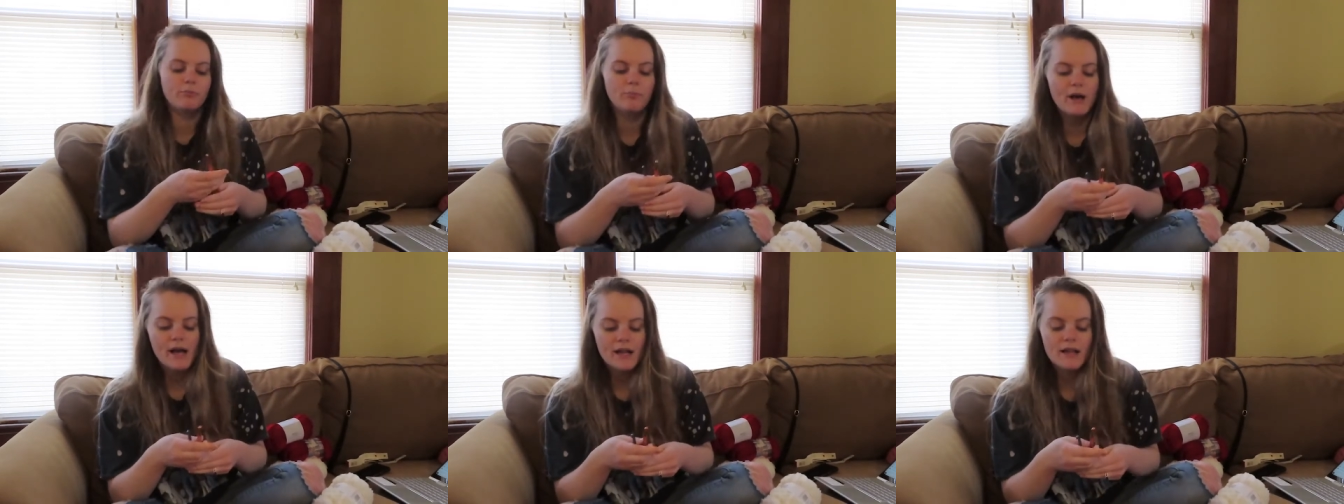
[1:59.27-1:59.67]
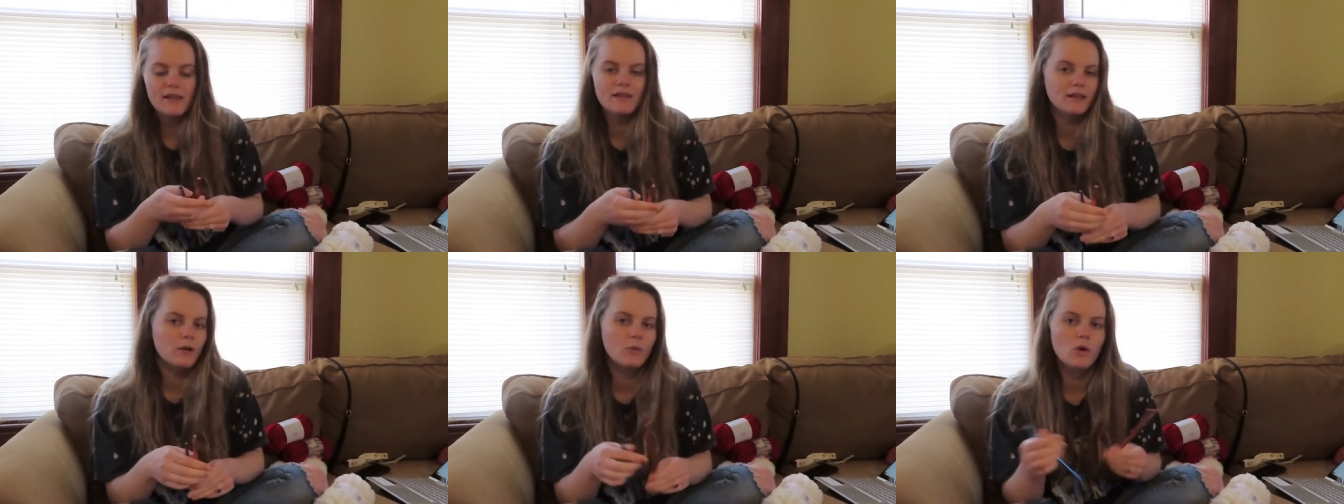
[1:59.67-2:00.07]
but
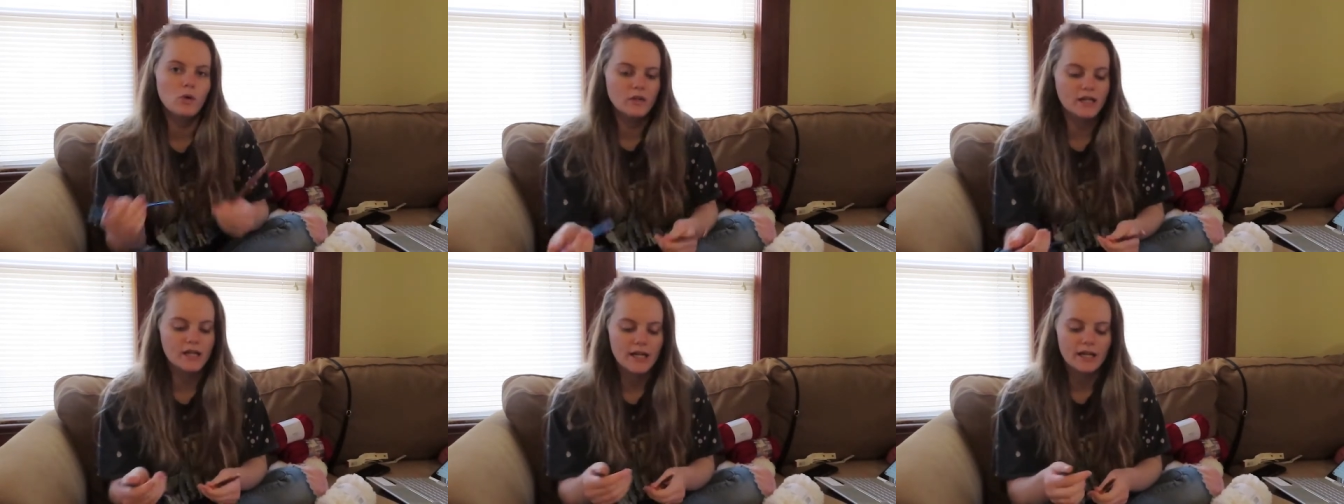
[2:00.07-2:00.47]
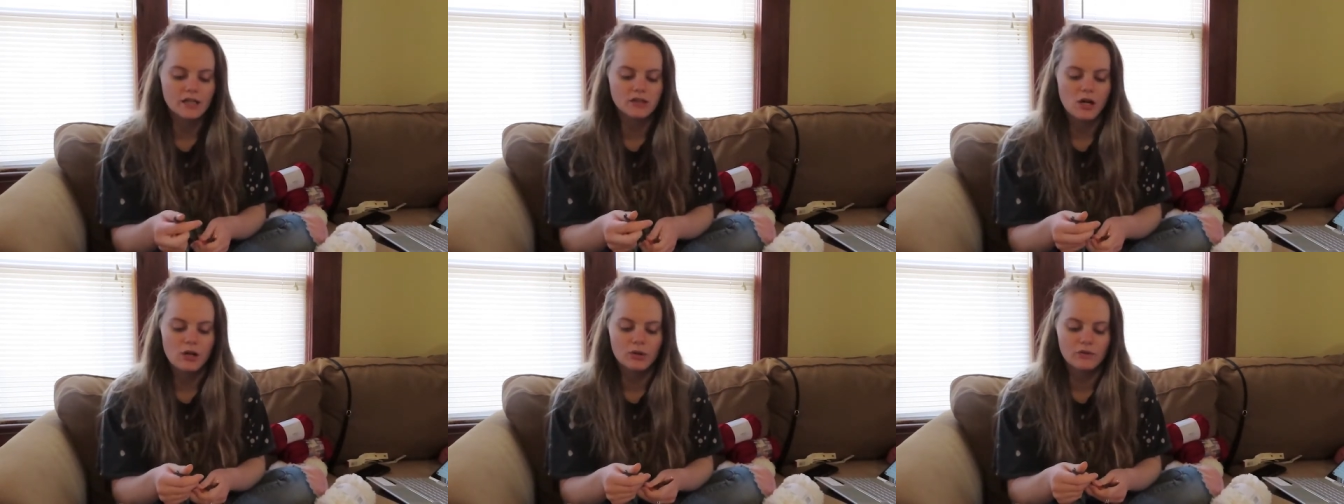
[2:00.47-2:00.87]
they were only like
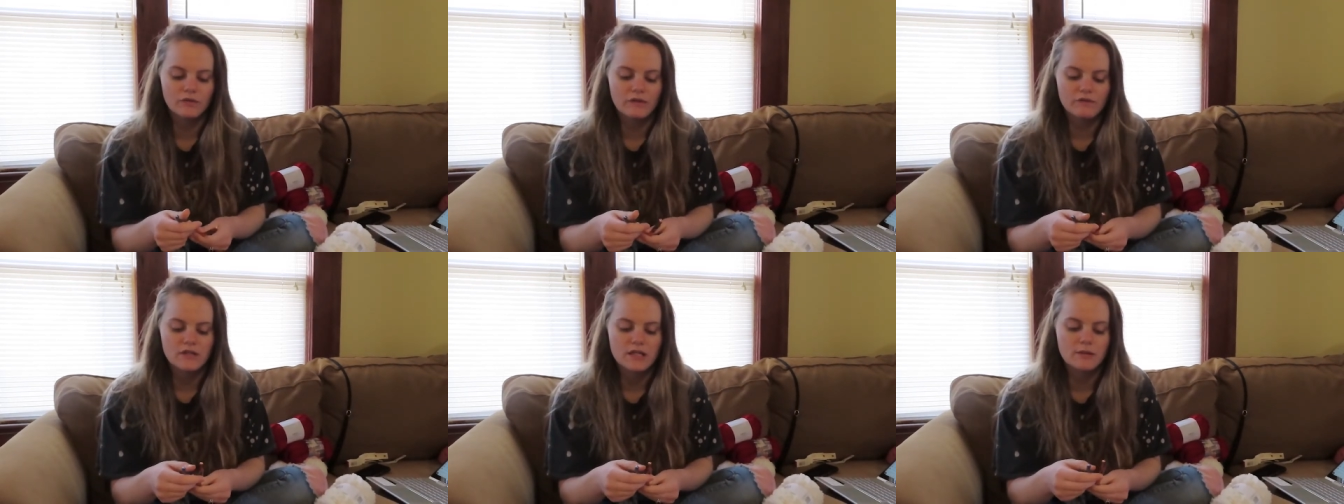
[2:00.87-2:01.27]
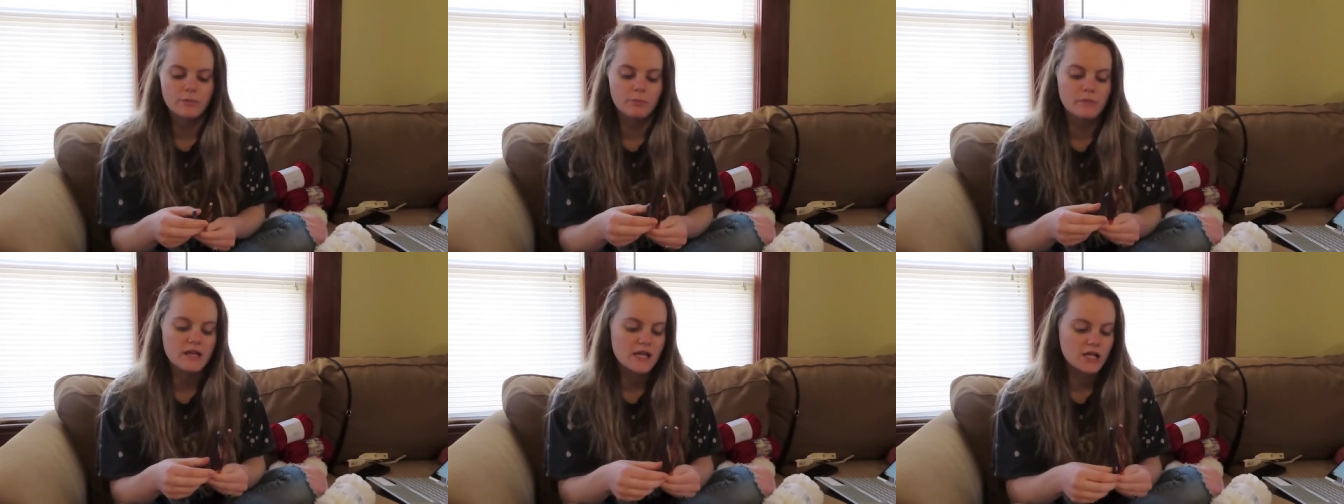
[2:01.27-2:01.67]
a dollar fifty
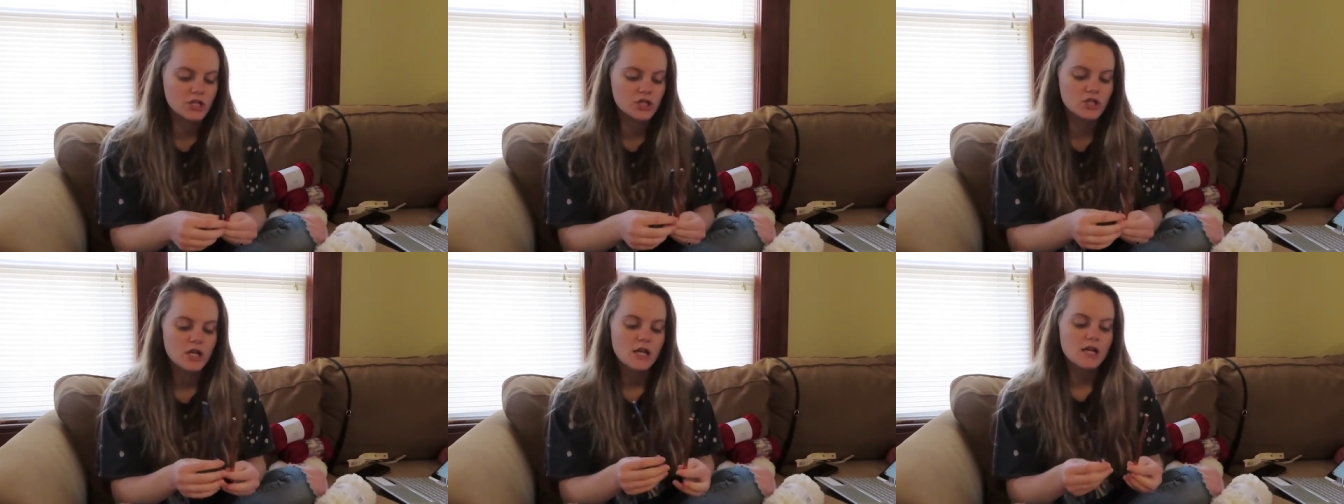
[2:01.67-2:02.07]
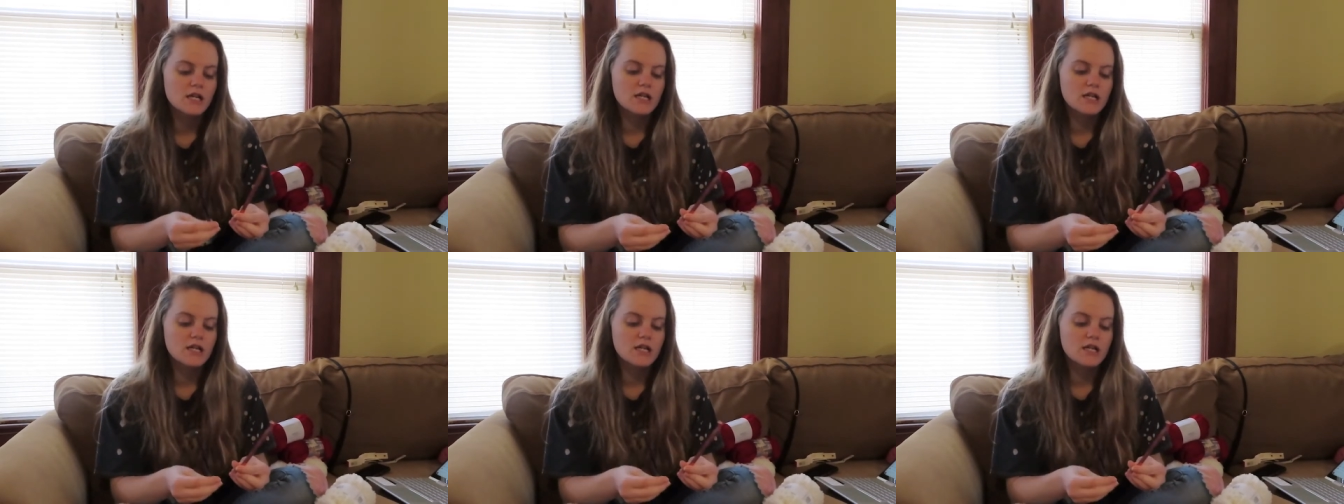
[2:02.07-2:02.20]
each,